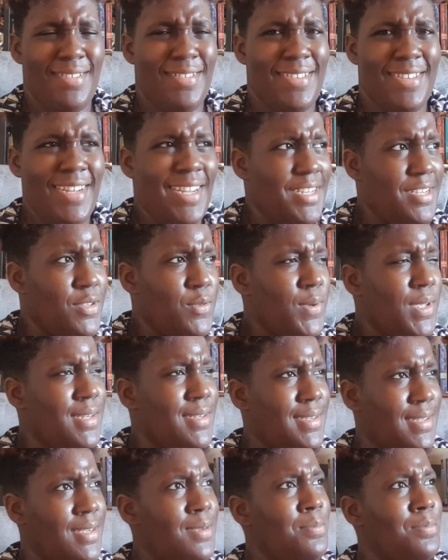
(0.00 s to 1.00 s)
Did I just
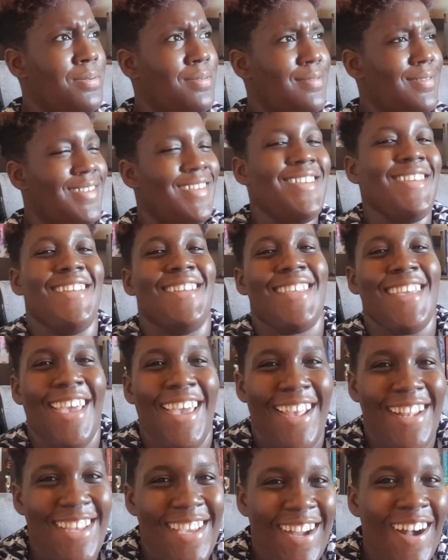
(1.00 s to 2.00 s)
went deep?
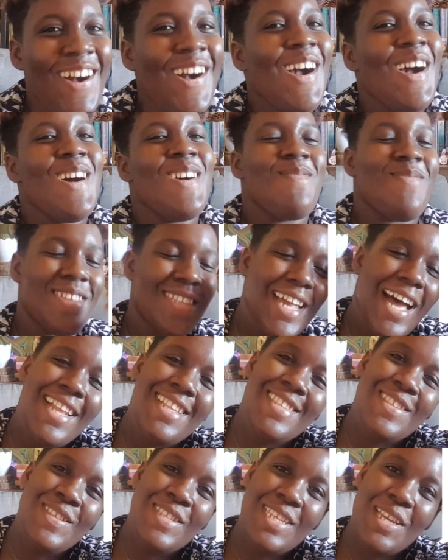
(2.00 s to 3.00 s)
Anyhow, but
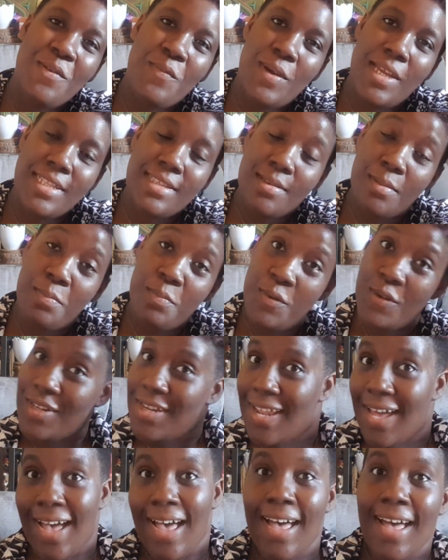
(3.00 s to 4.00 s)
that's the thing with
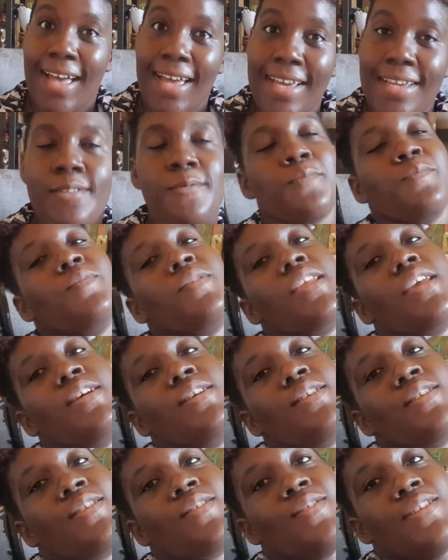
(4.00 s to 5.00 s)
Moonlight.
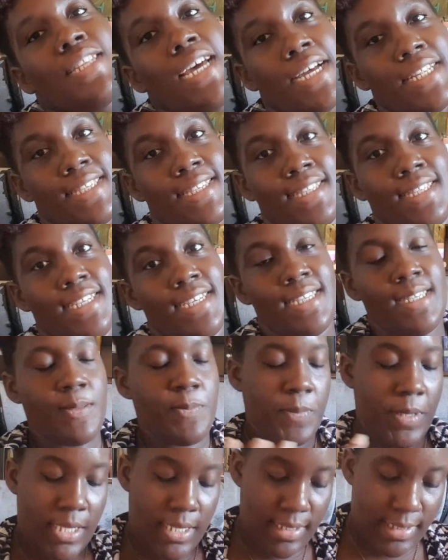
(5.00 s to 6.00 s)
So that's this
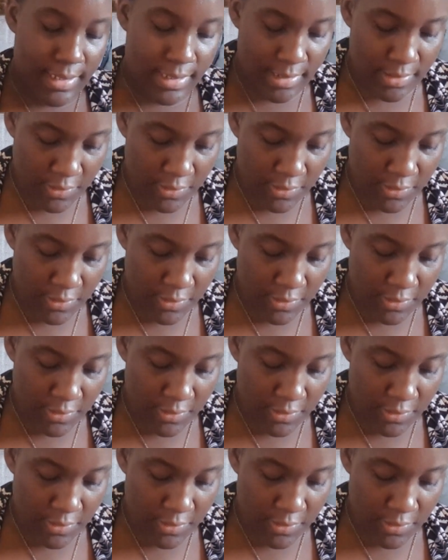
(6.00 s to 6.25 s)
piece.